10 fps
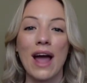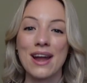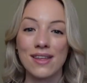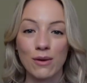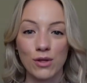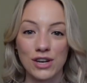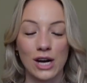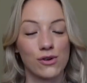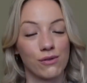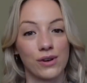anything with a
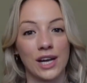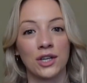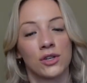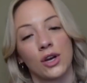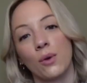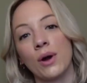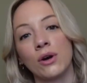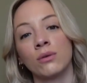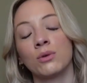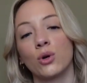decorative finish. So when
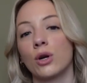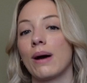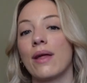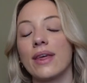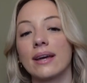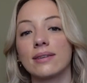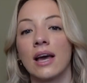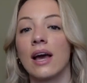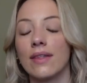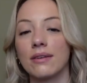I'm talking about this
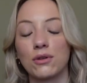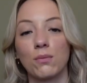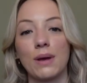could